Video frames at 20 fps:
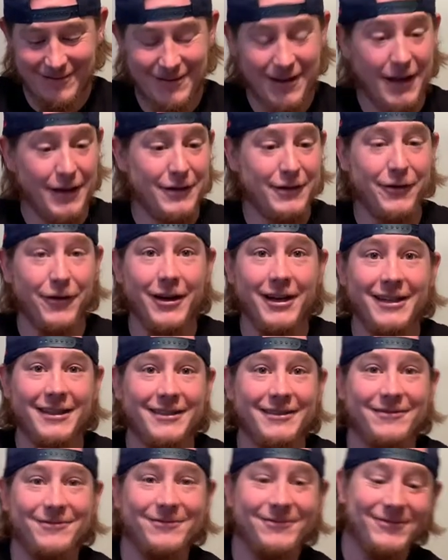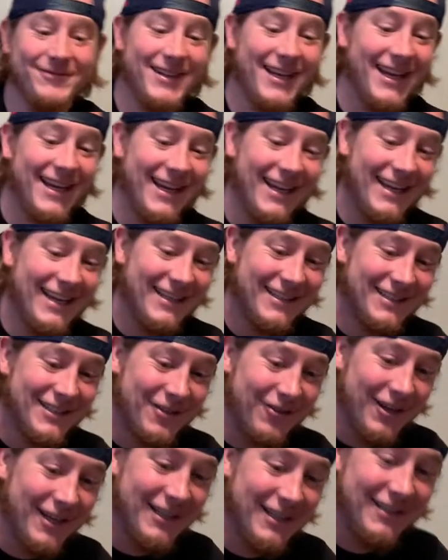that's great. It's
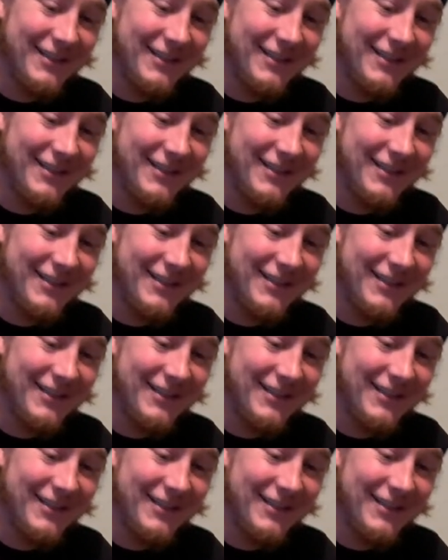great.